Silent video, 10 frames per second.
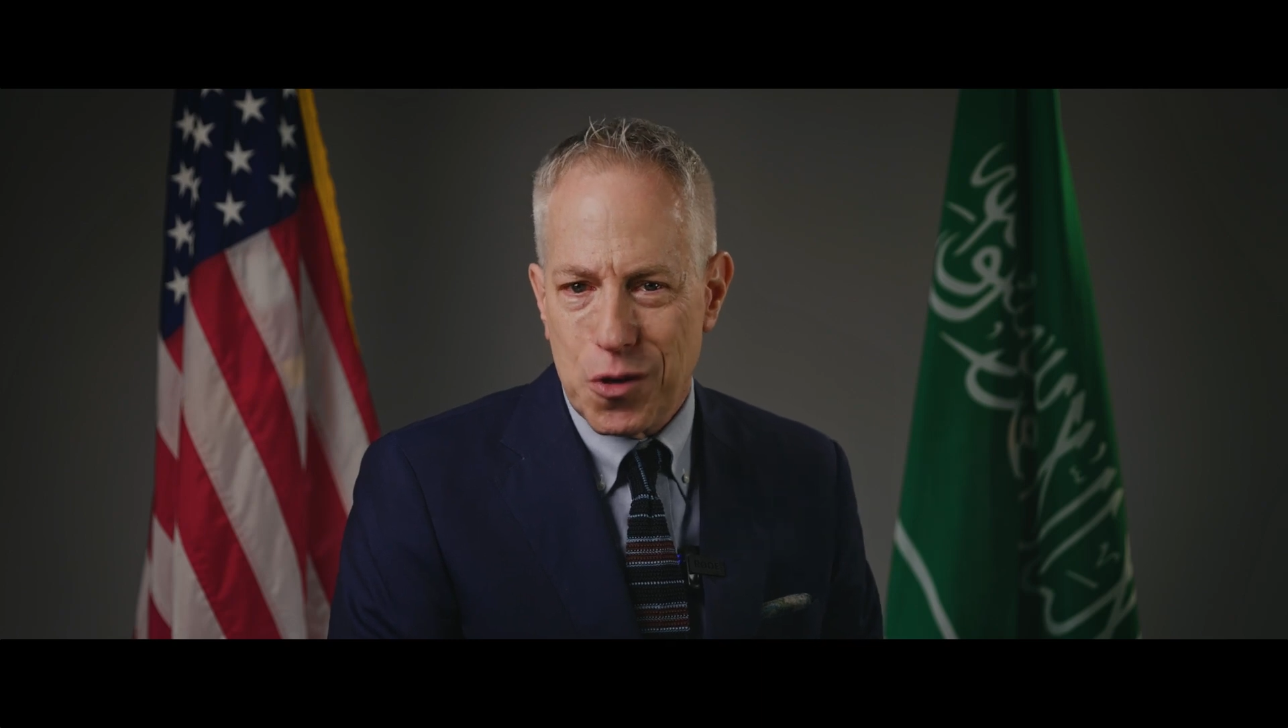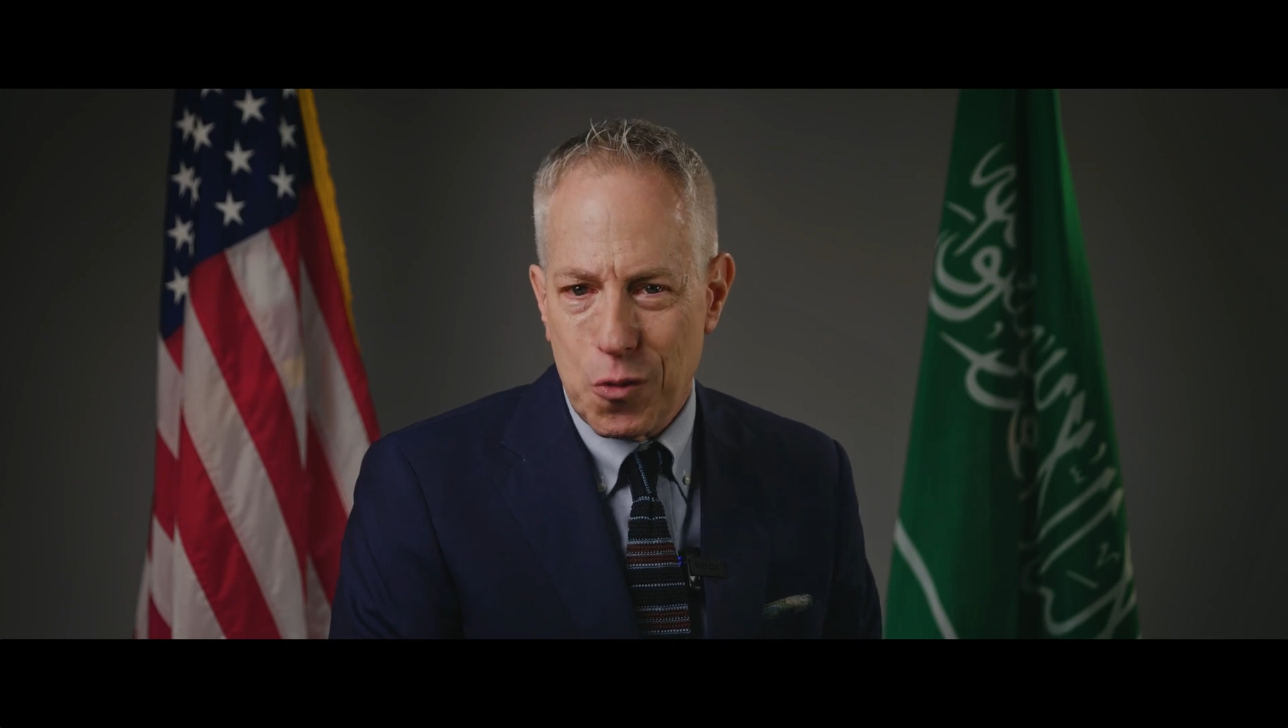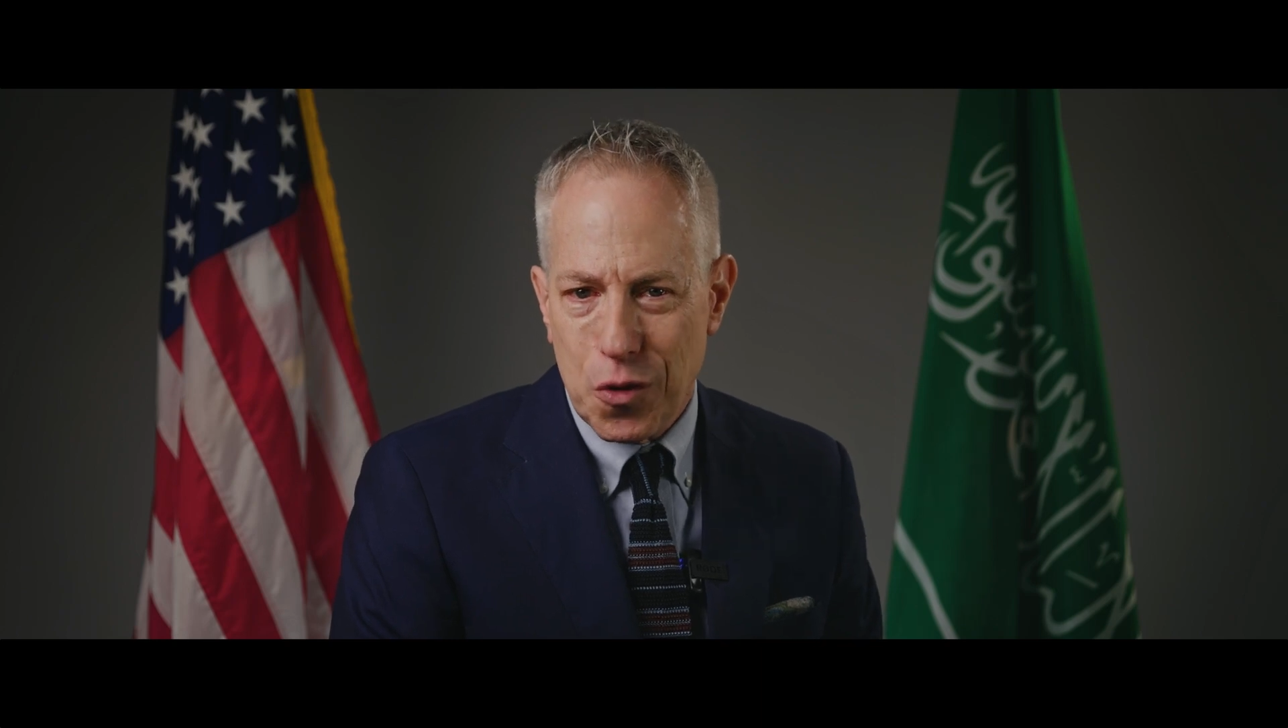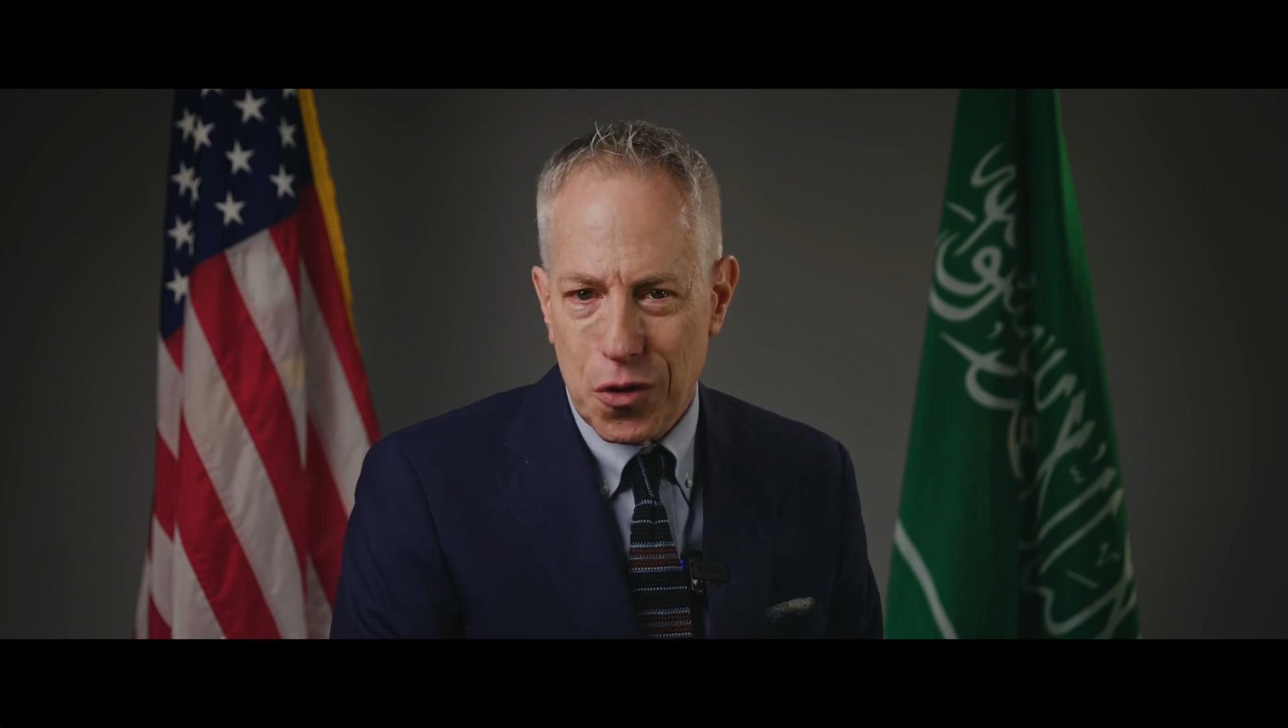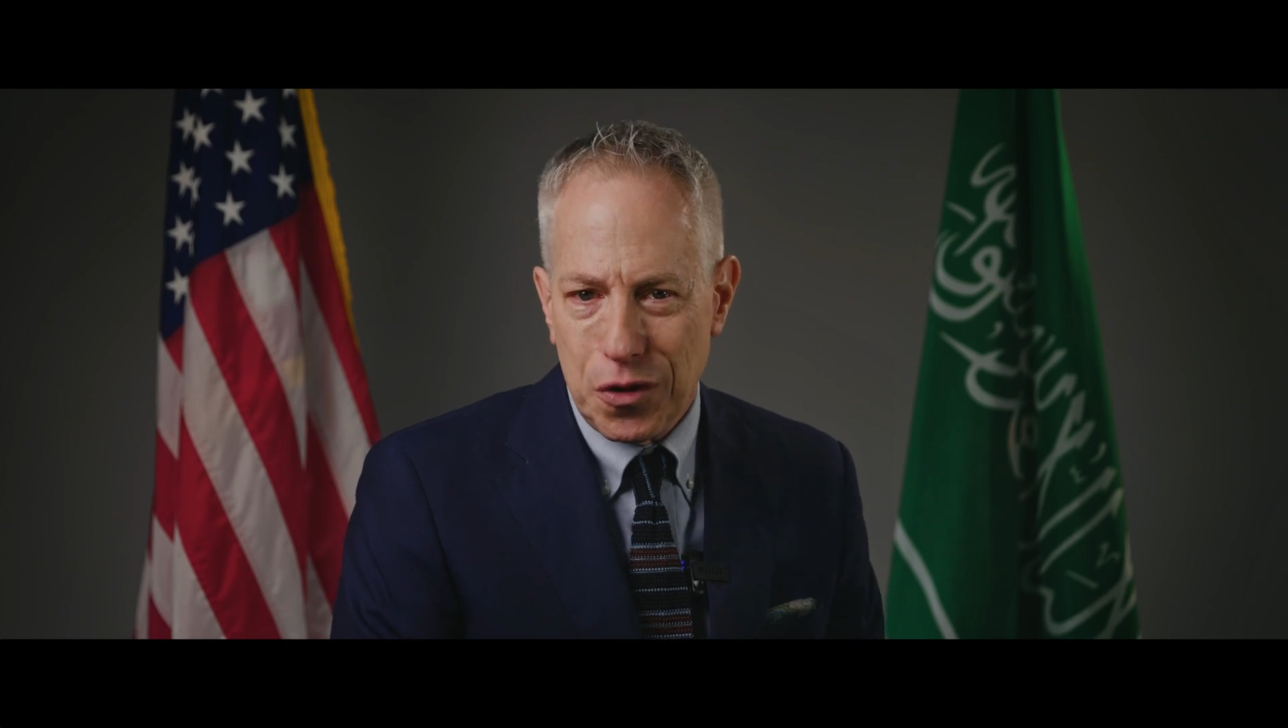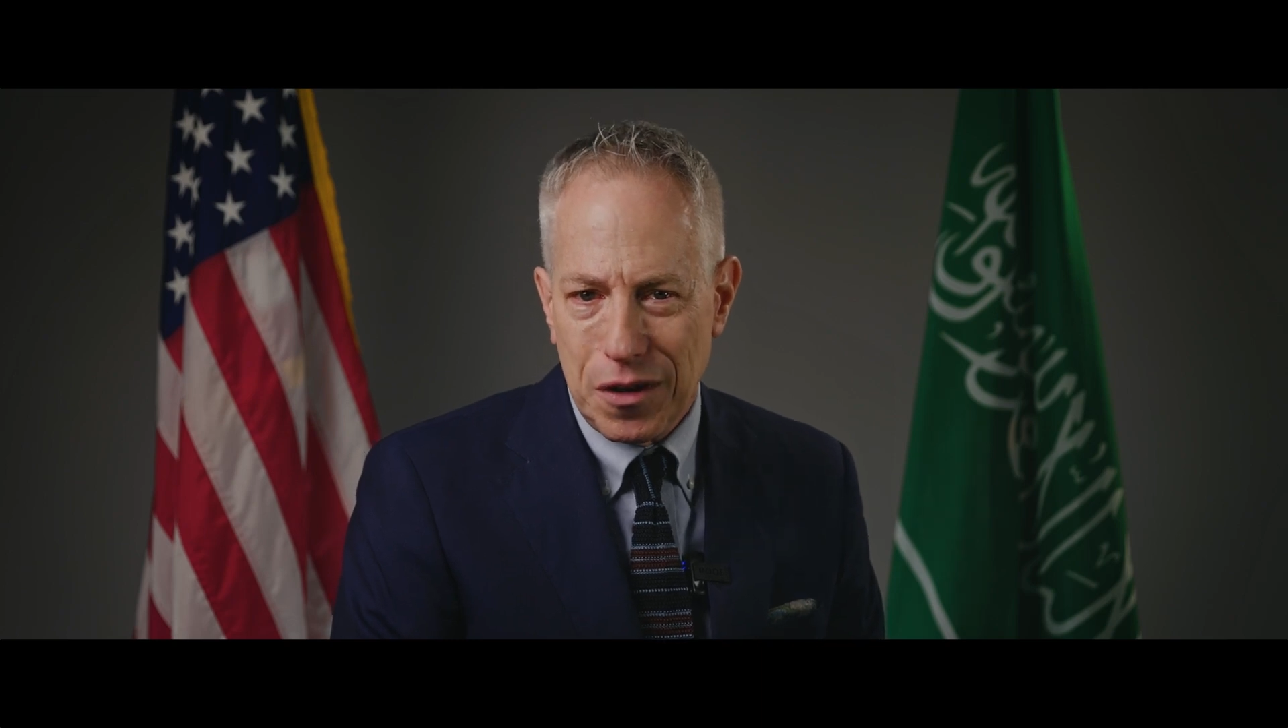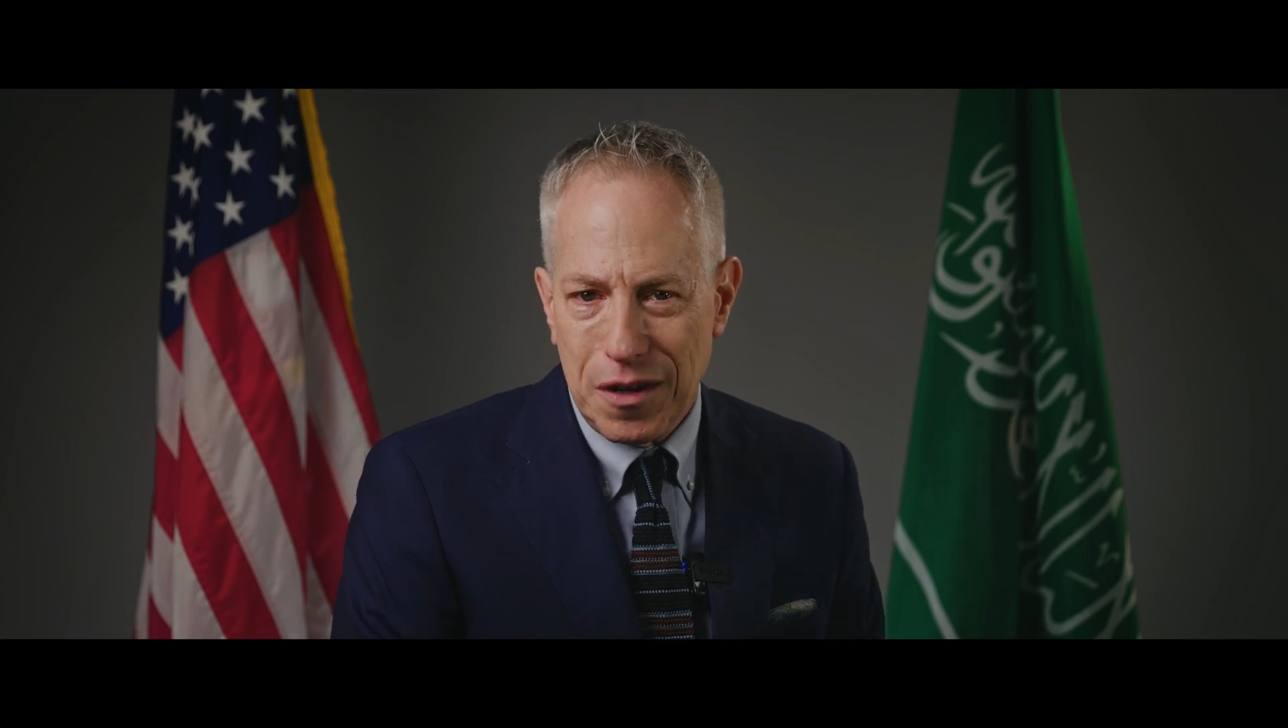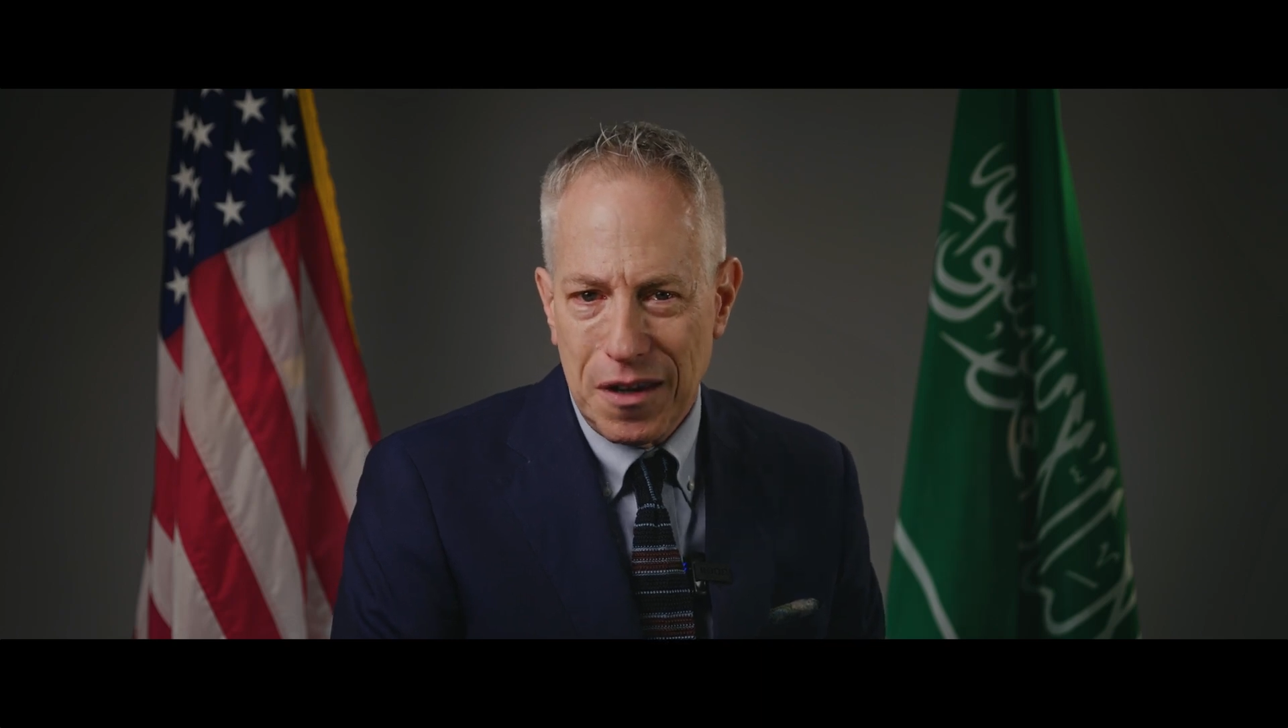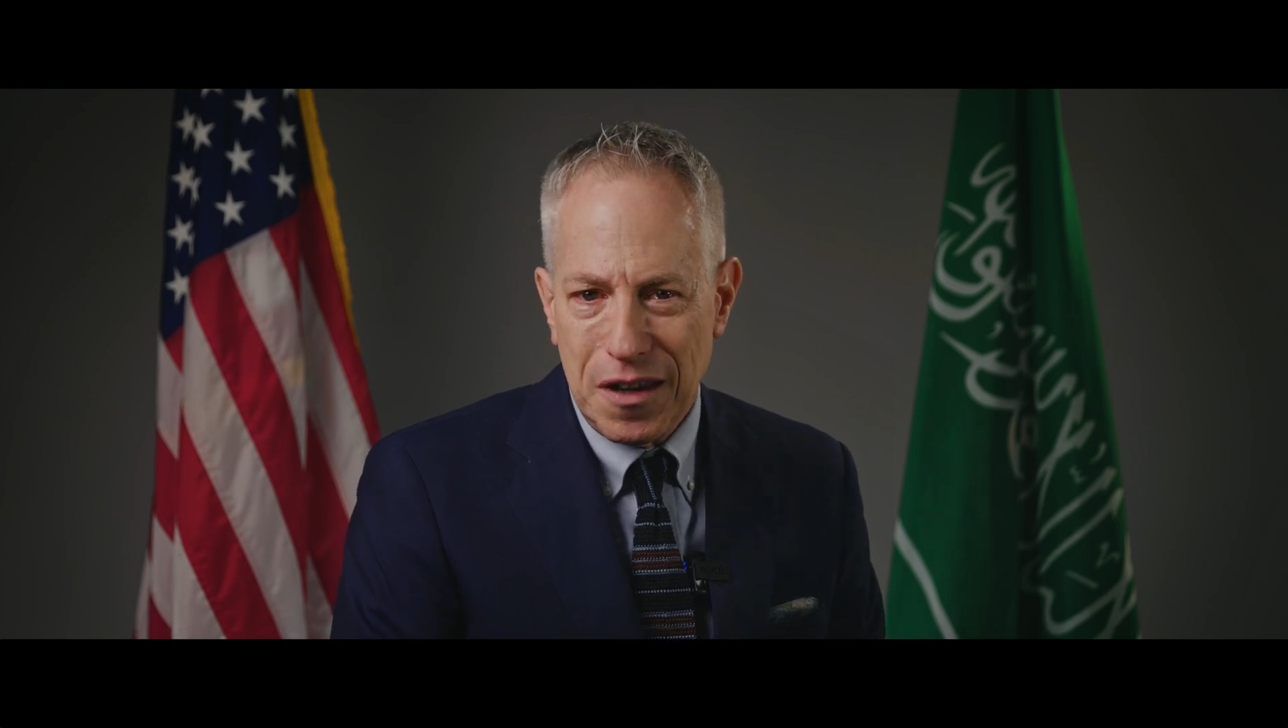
the world.